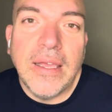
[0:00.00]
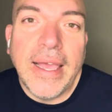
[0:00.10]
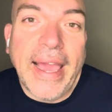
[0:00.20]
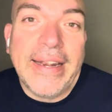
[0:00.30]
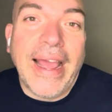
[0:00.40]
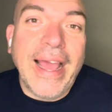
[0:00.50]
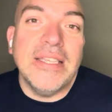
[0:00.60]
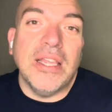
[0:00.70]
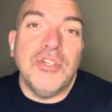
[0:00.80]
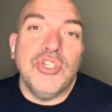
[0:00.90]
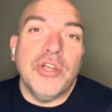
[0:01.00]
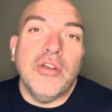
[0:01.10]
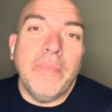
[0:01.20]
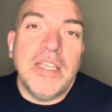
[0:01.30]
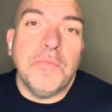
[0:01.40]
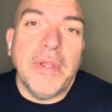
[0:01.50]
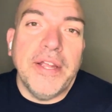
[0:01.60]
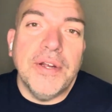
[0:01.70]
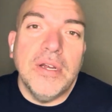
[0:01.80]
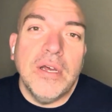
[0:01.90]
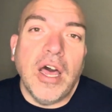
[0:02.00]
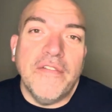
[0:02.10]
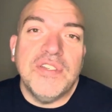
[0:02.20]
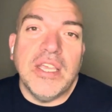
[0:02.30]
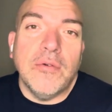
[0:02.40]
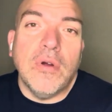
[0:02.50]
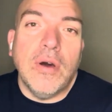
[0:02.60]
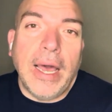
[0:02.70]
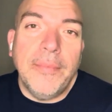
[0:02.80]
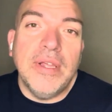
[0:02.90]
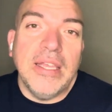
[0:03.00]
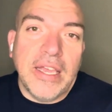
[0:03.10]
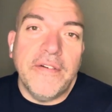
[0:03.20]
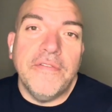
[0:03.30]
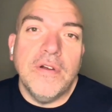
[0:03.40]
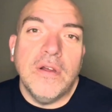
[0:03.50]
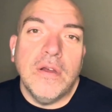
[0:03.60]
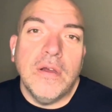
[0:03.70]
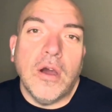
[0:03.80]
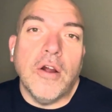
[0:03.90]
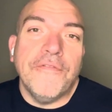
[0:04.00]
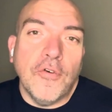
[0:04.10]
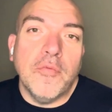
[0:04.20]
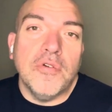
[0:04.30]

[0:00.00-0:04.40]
And as legendary bass player of Skid Row, I'm going to give our former